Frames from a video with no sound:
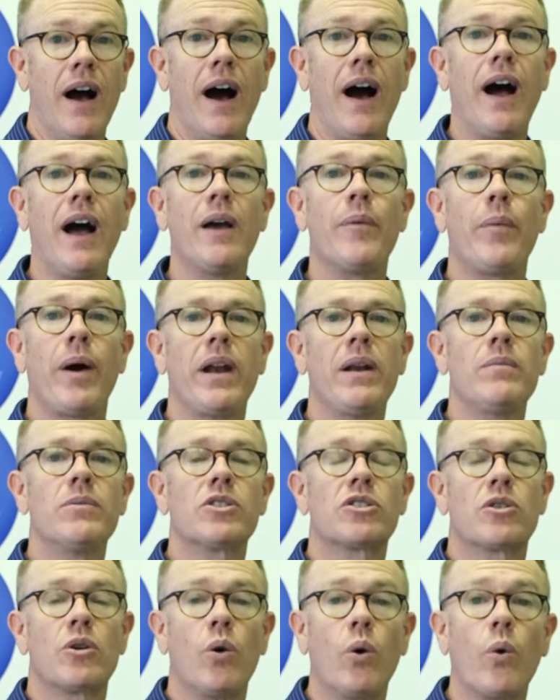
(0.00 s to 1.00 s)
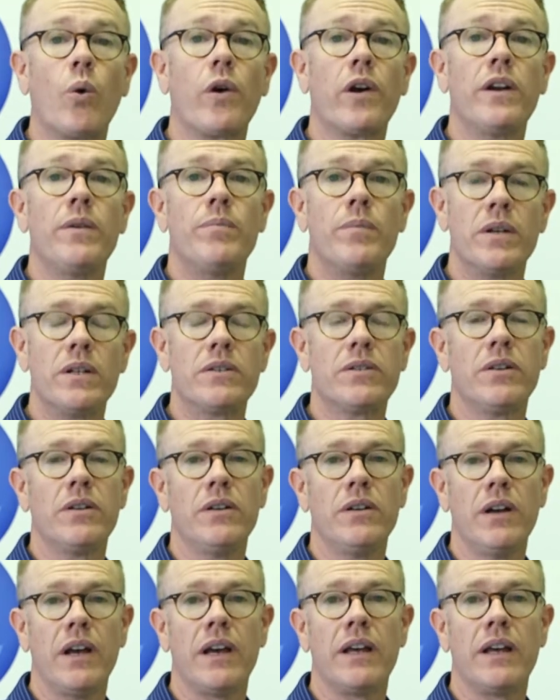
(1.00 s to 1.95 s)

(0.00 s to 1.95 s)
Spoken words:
Hi, my name is Corey Minter,